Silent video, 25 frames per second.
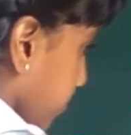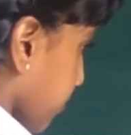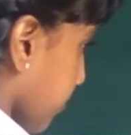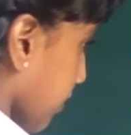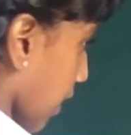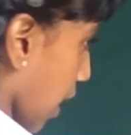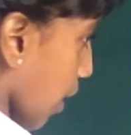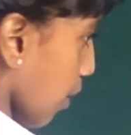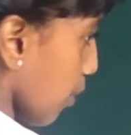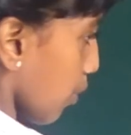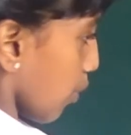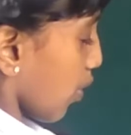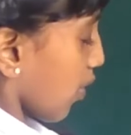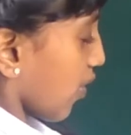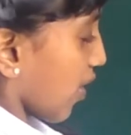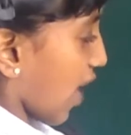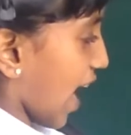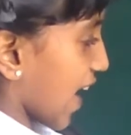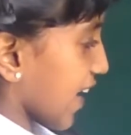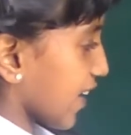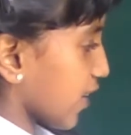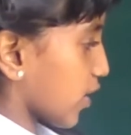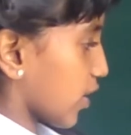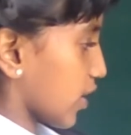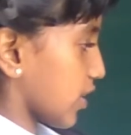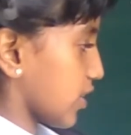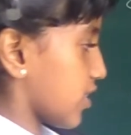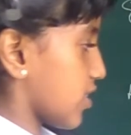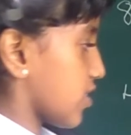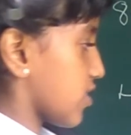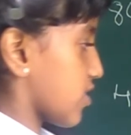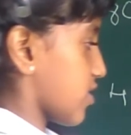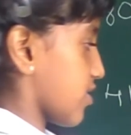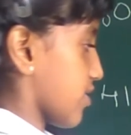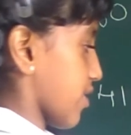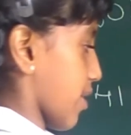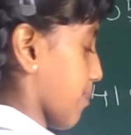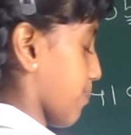now I got
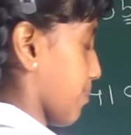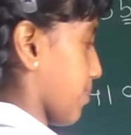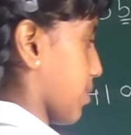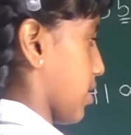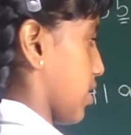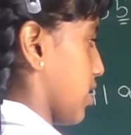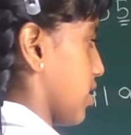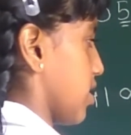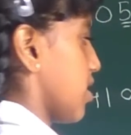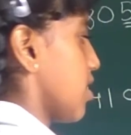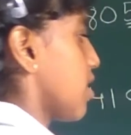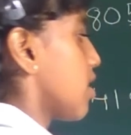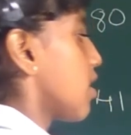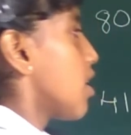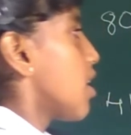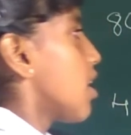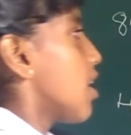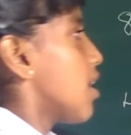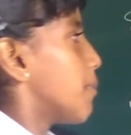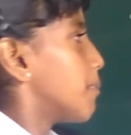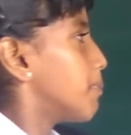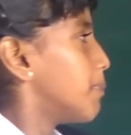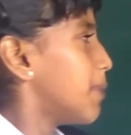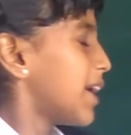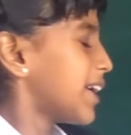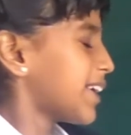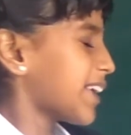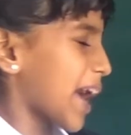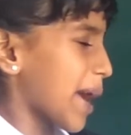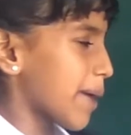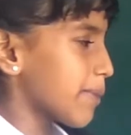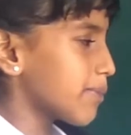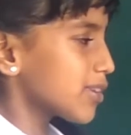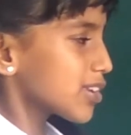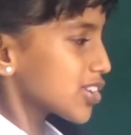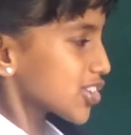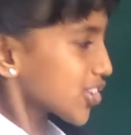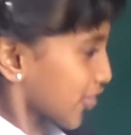this number, but
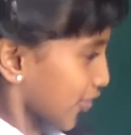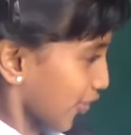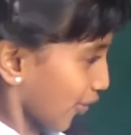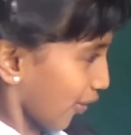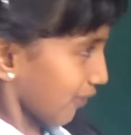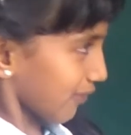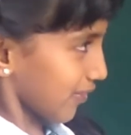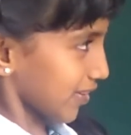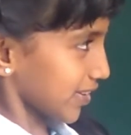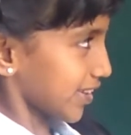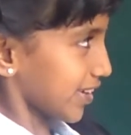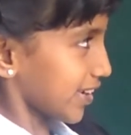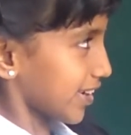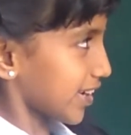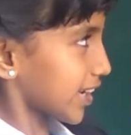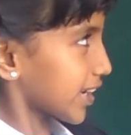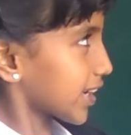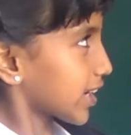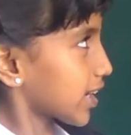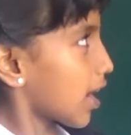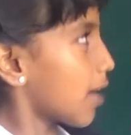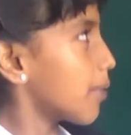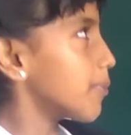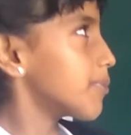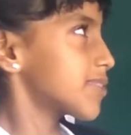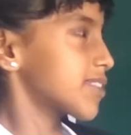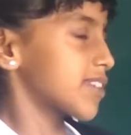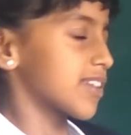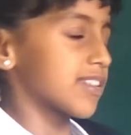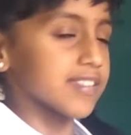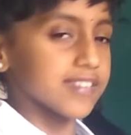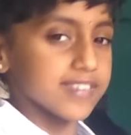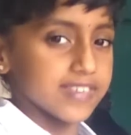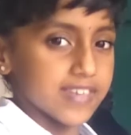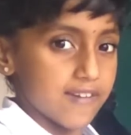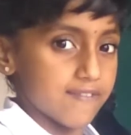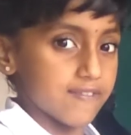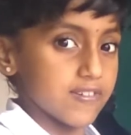I'm not sure whether it comes
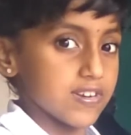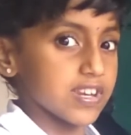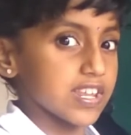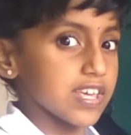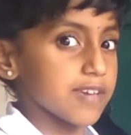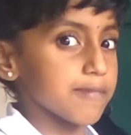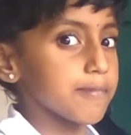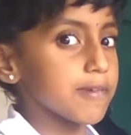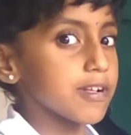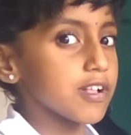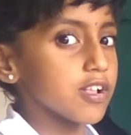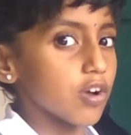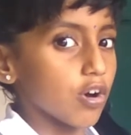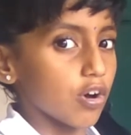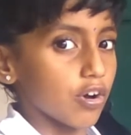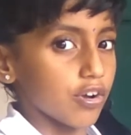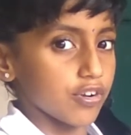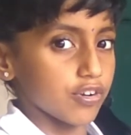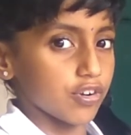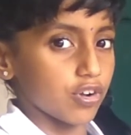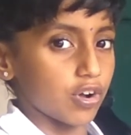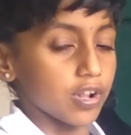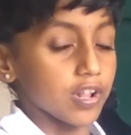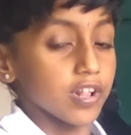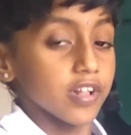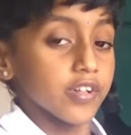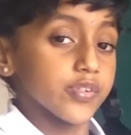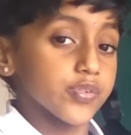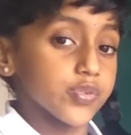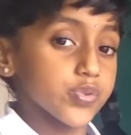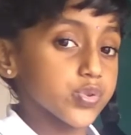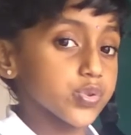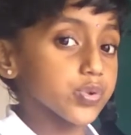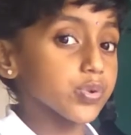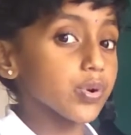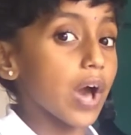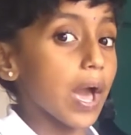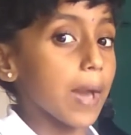in 7 table or not.
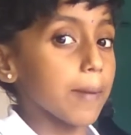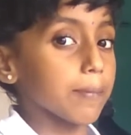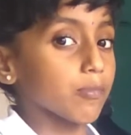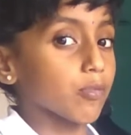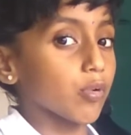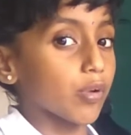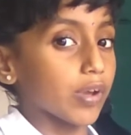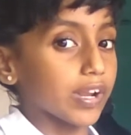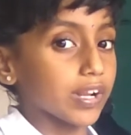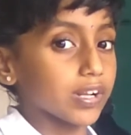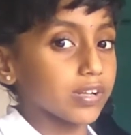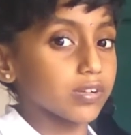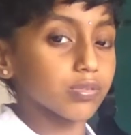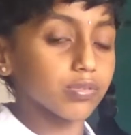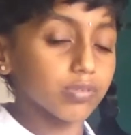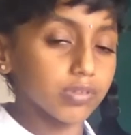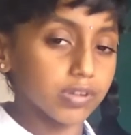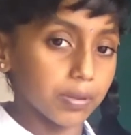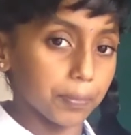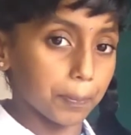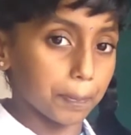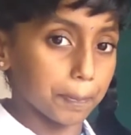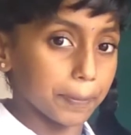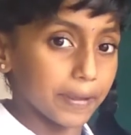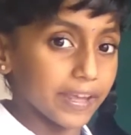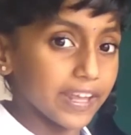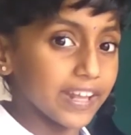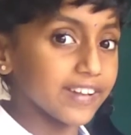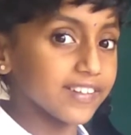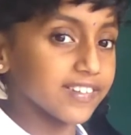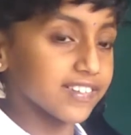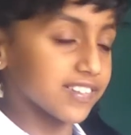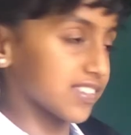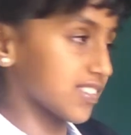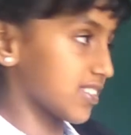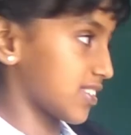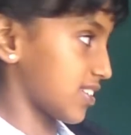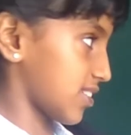So I'm going to
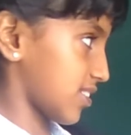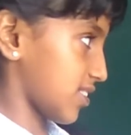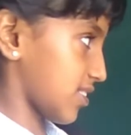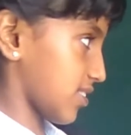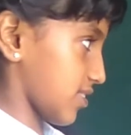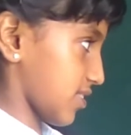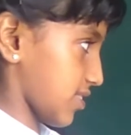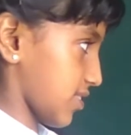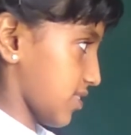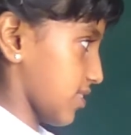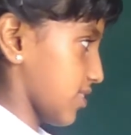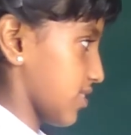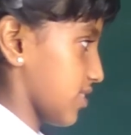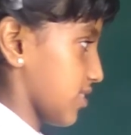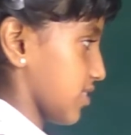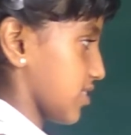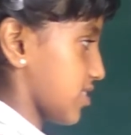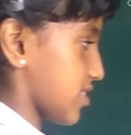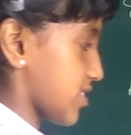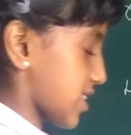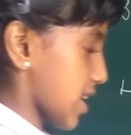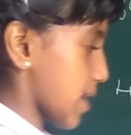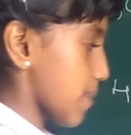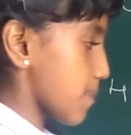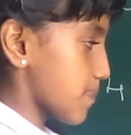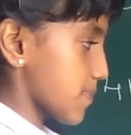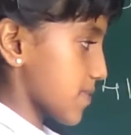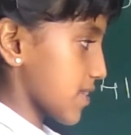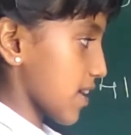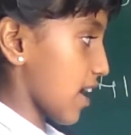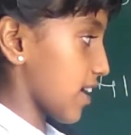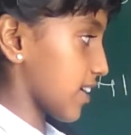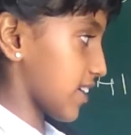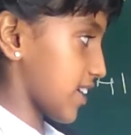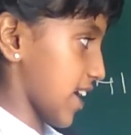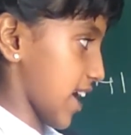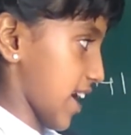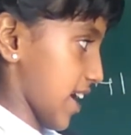repeat the steps
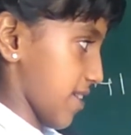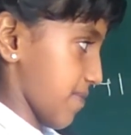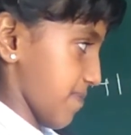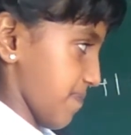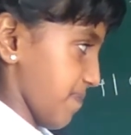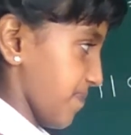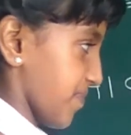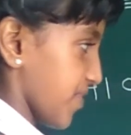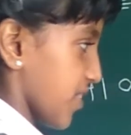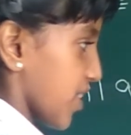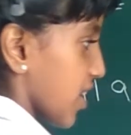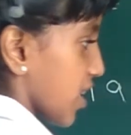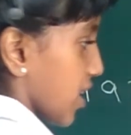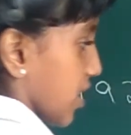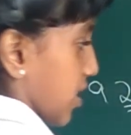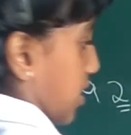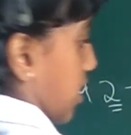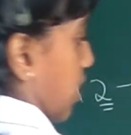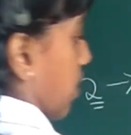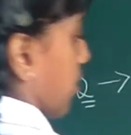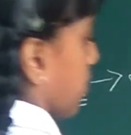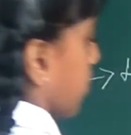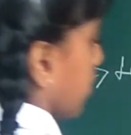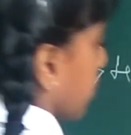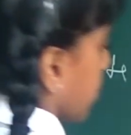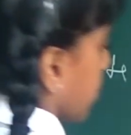again. Now